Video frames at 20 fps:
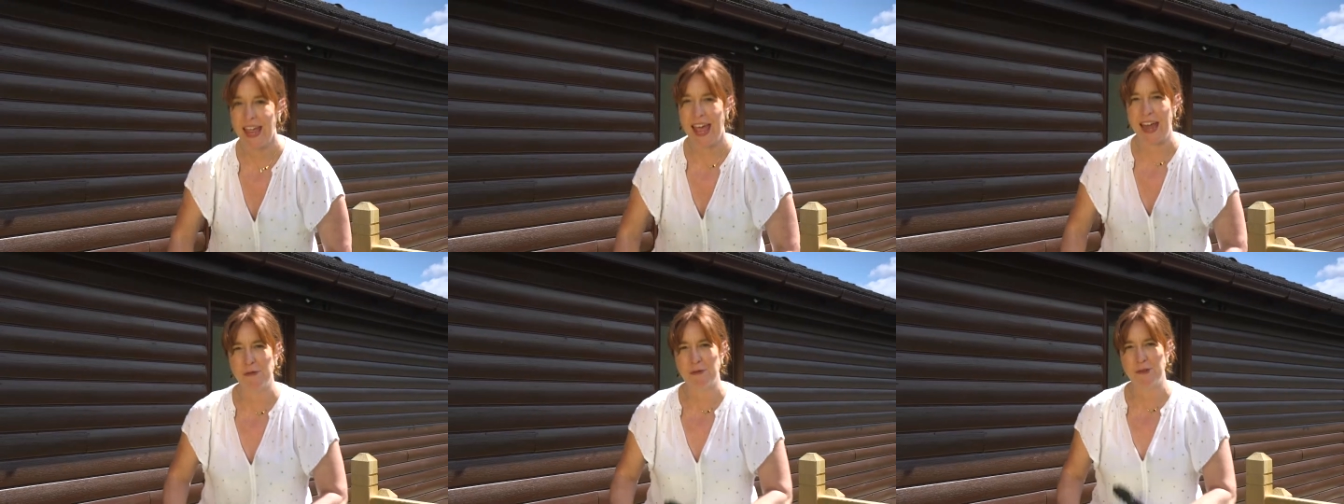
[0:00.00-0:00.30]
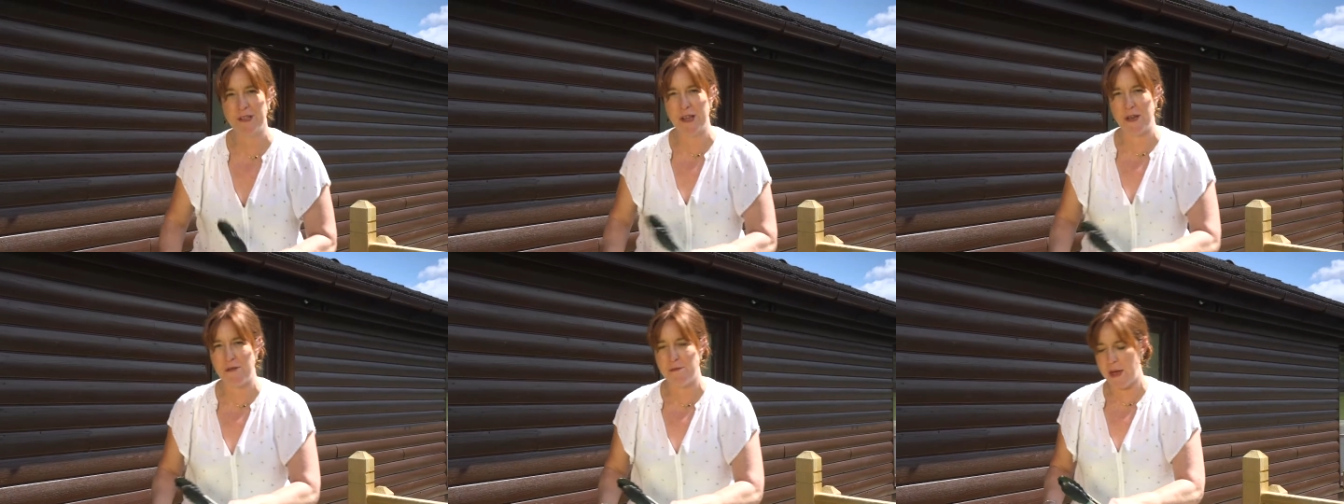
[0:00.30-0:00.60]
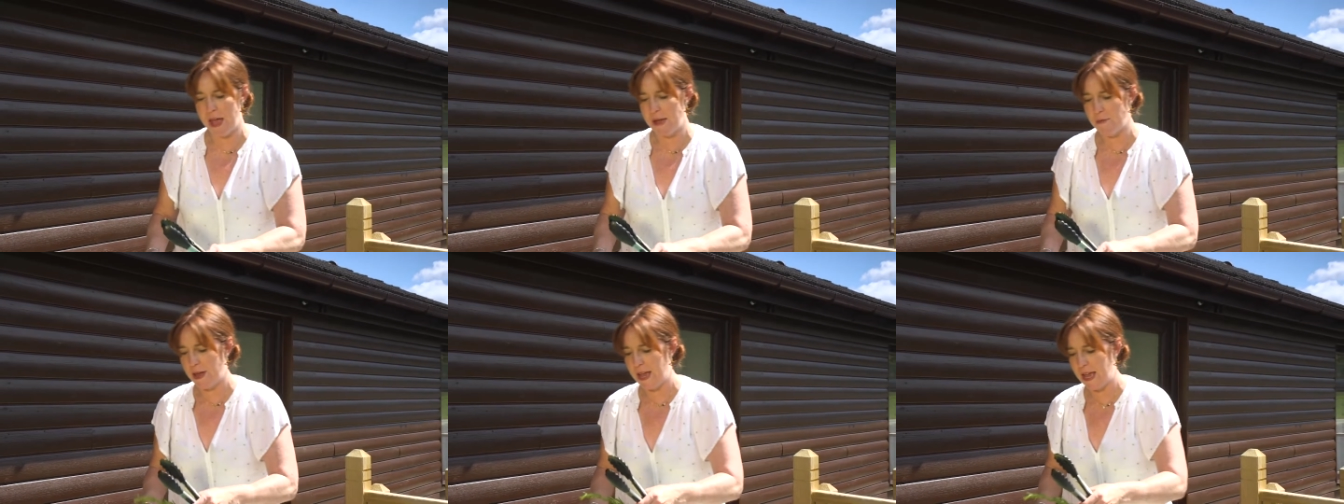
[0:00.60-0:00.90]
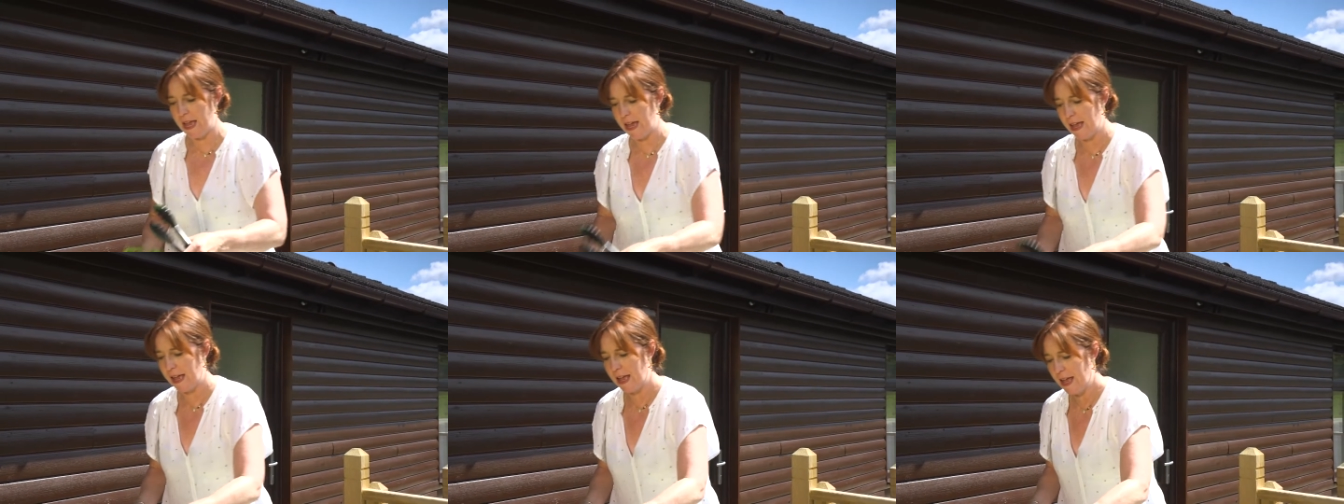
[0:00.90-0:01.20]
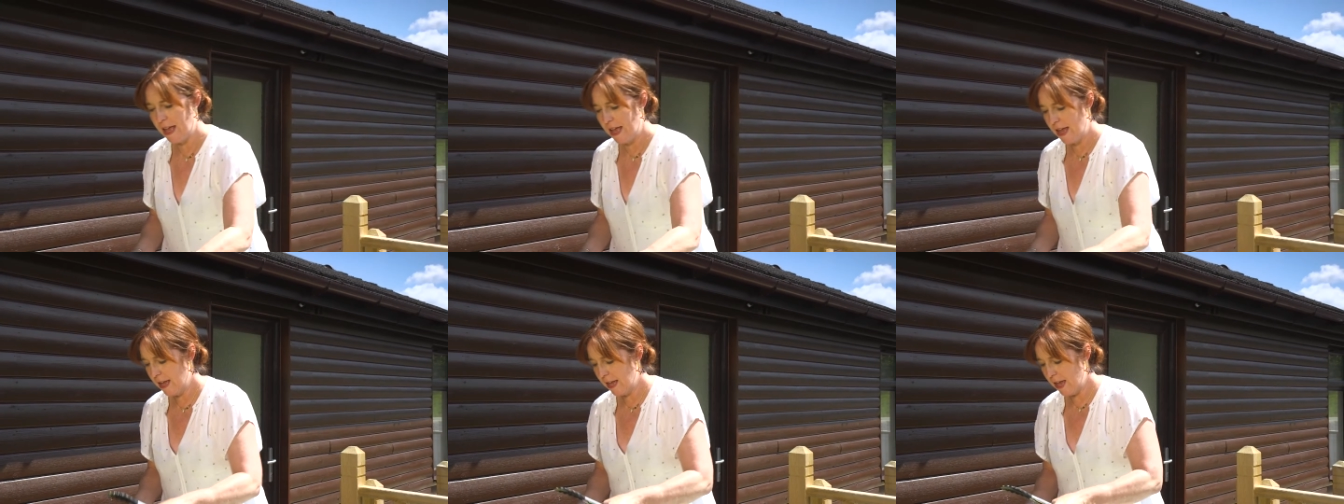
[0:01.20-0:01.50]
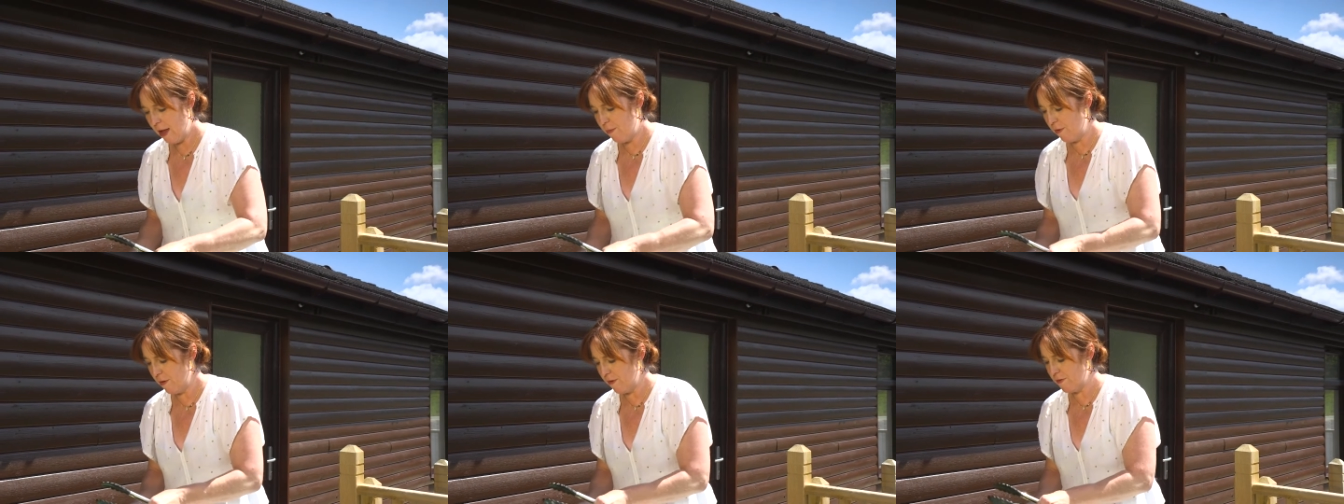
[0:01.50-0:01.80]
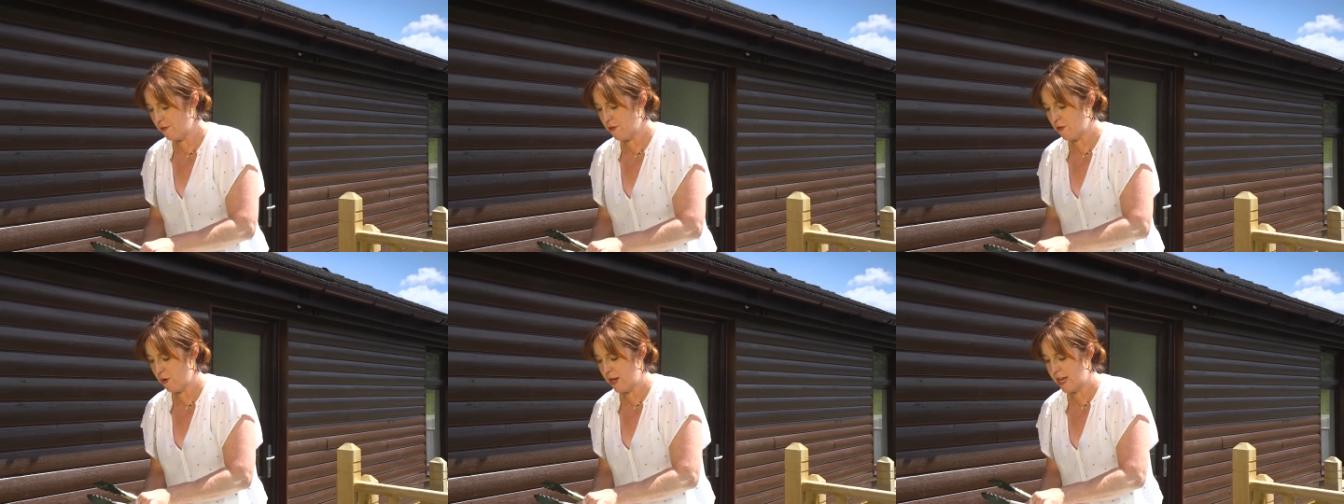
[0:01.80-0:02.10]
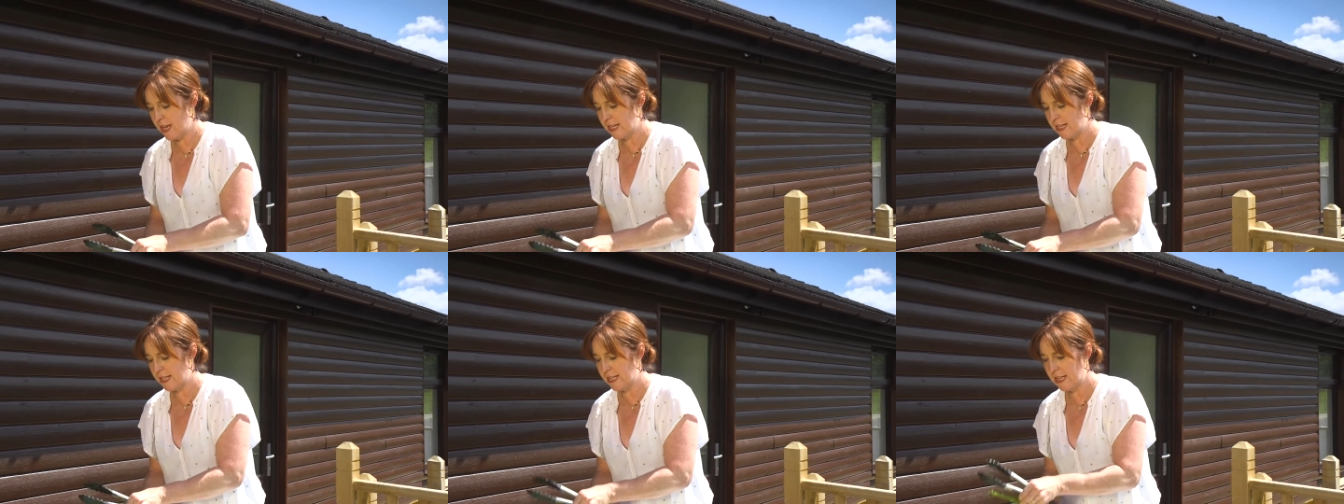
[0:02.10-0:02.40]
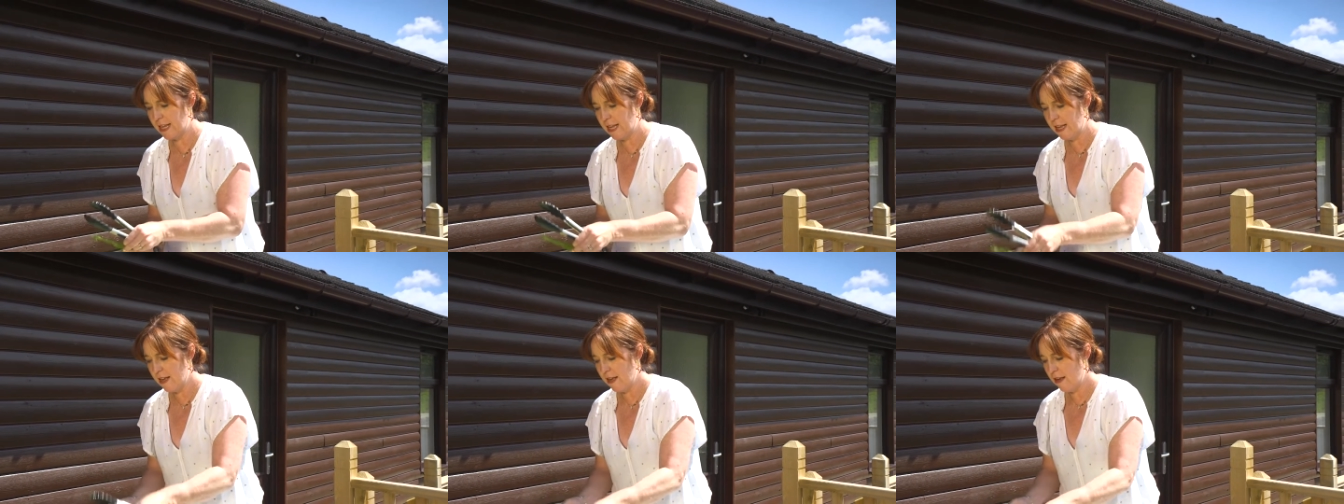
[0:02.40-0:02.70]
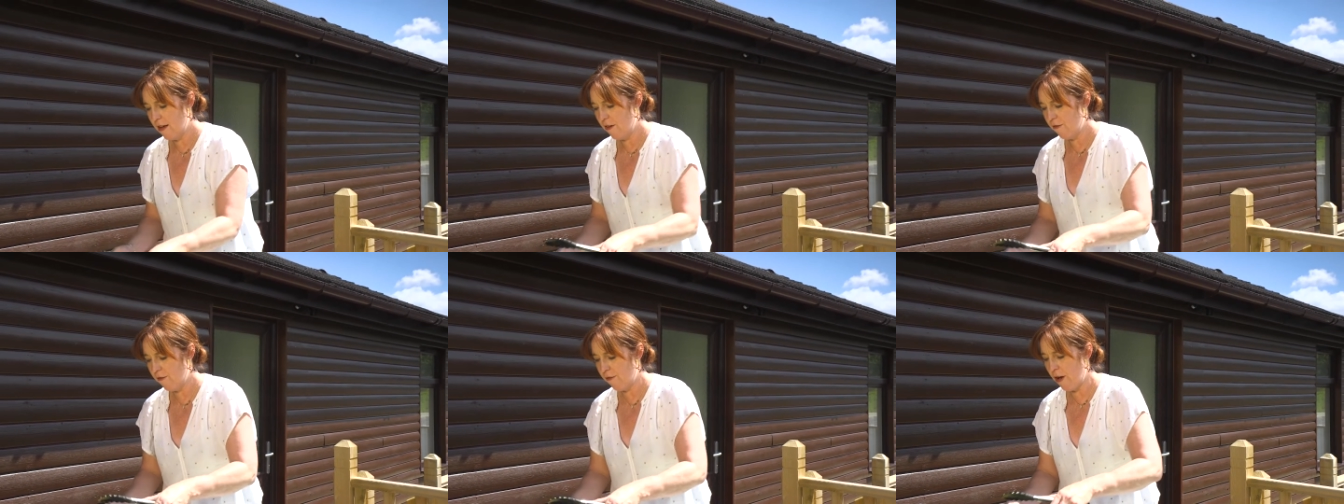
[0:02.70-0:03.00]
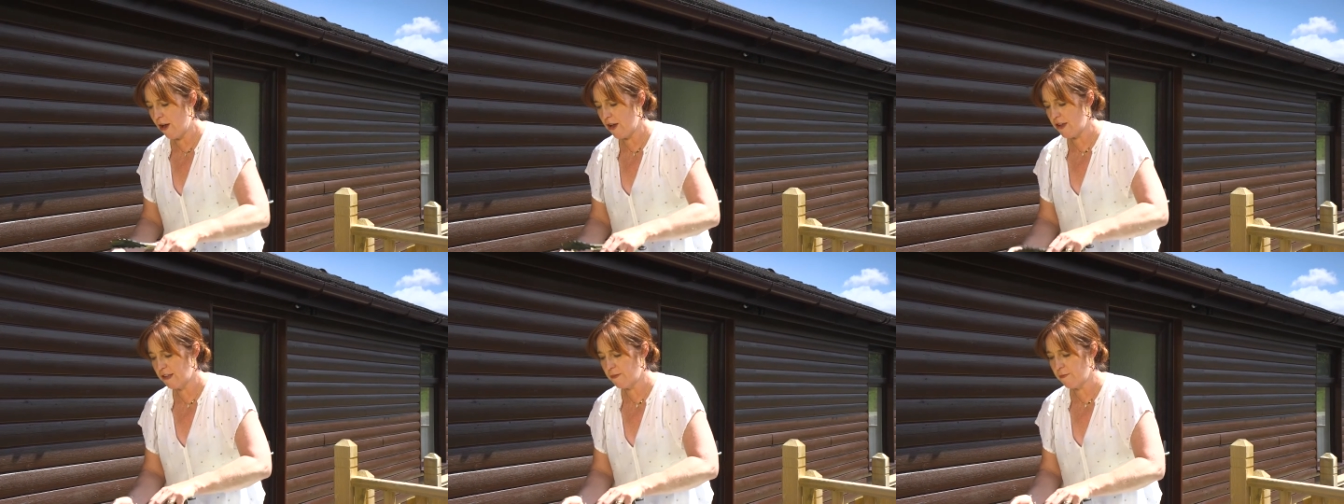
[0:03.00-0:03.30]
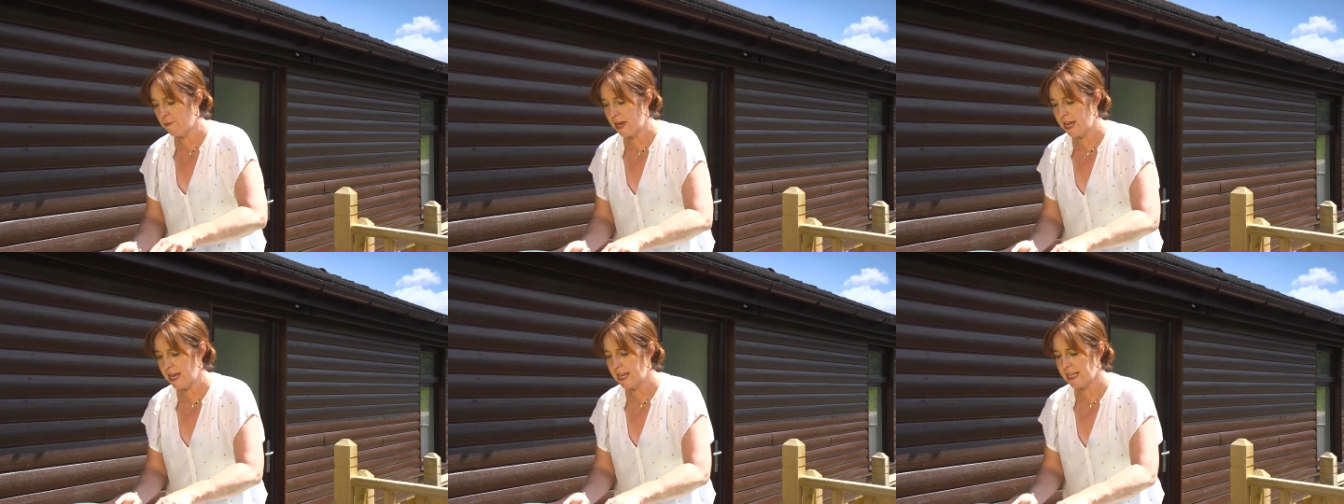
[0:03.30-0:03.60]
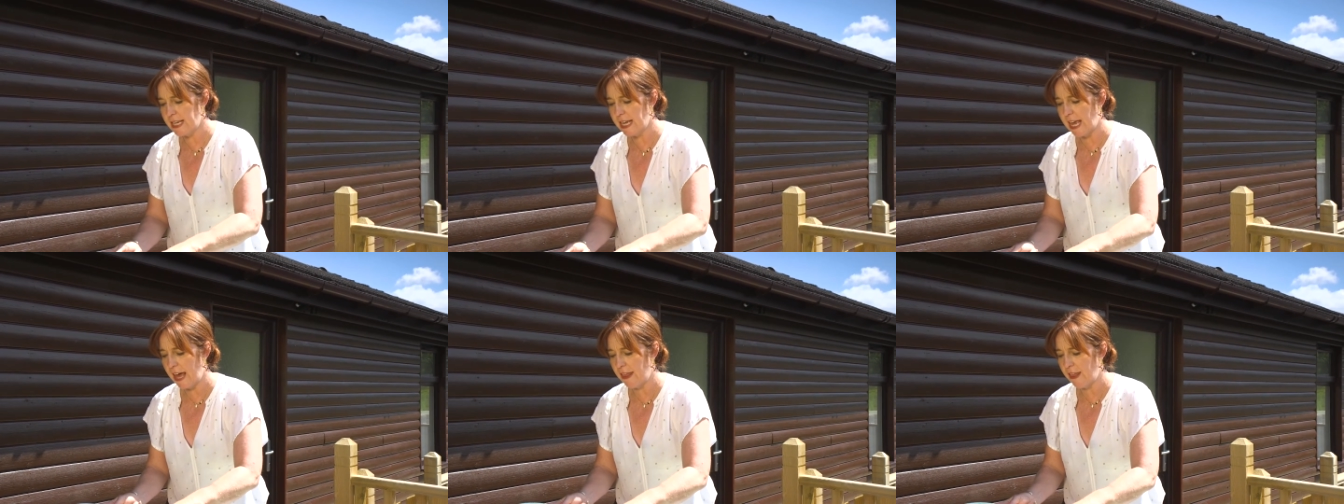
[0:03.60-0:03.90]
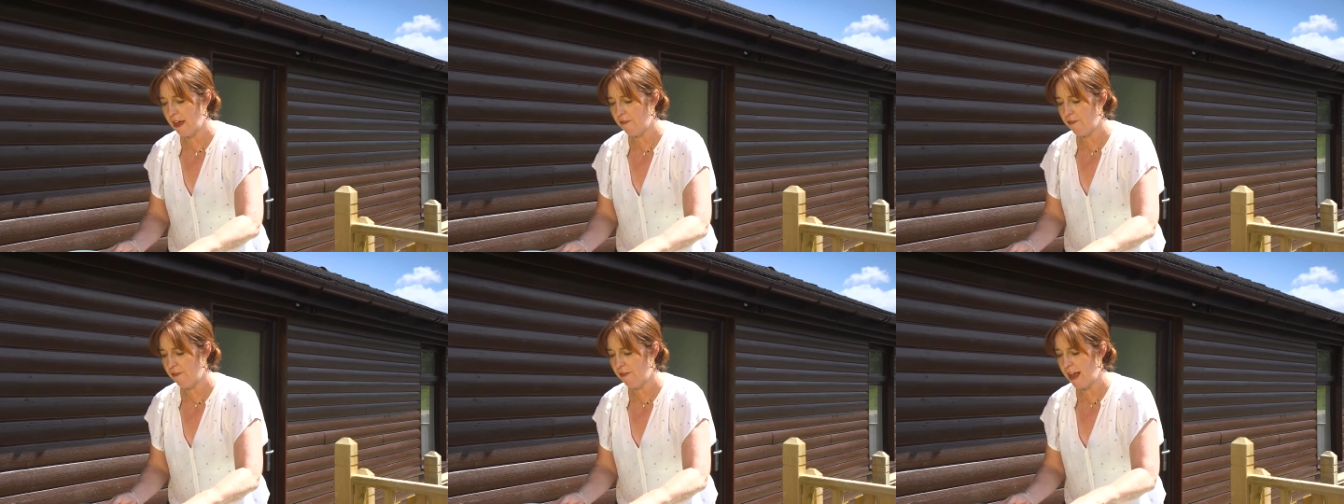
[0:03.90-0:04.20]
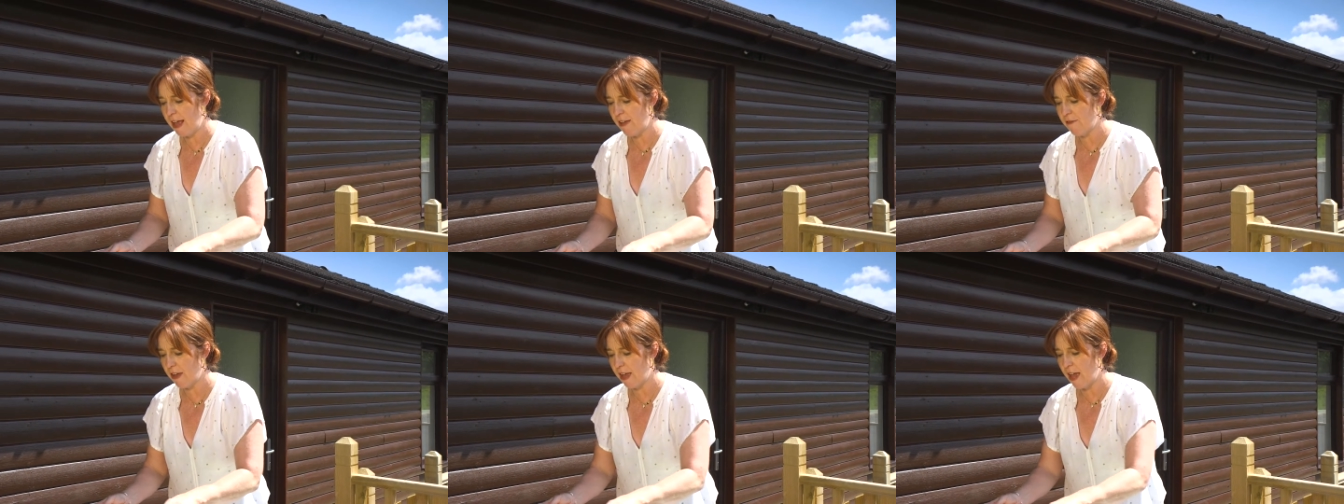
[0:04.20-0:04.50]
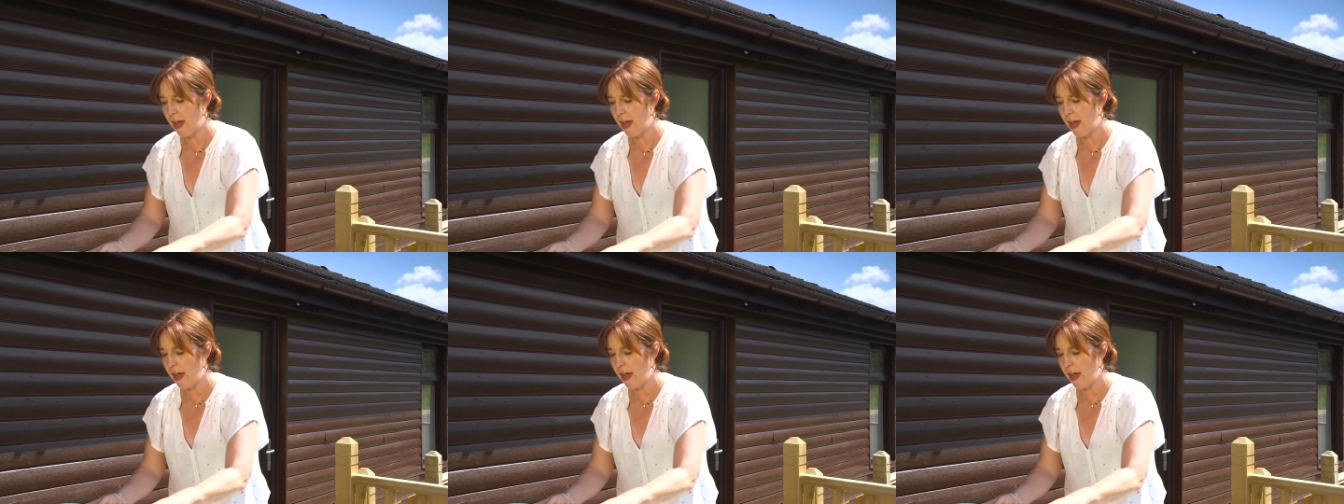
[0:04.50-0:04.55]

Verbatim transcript: and also maybe a couple of twigs of rosemary to get that flavor